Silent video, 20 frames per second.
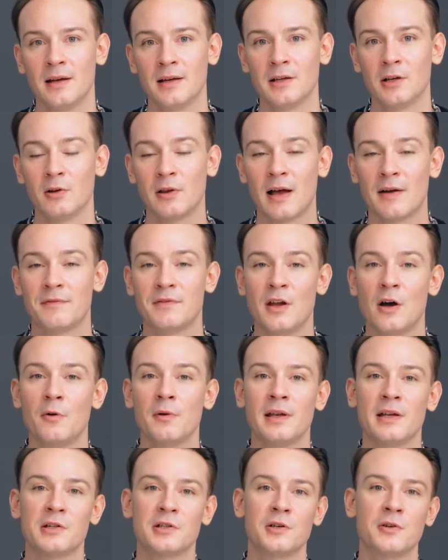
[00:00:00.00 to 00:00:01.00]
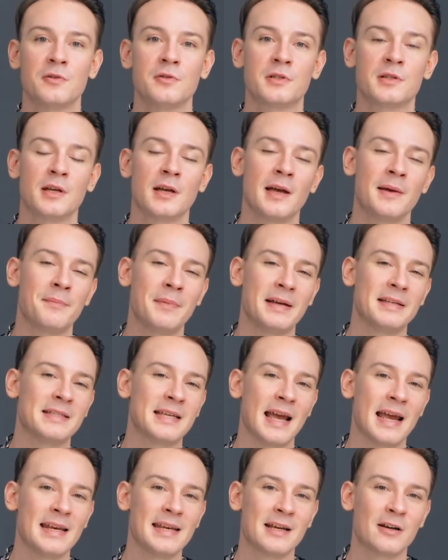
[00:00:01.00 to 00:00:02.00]
you'll have no issues
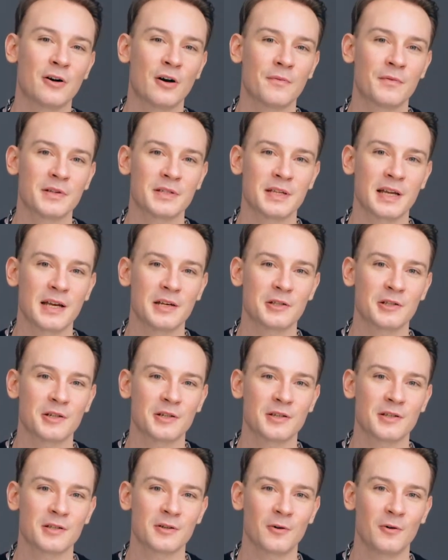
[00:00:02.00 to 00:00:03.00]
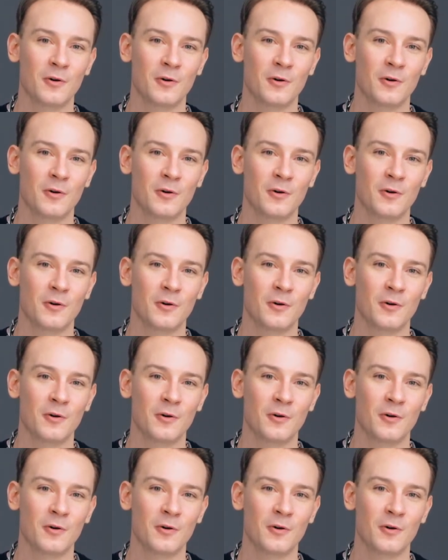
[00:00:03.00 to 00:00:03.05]
maintaining conversations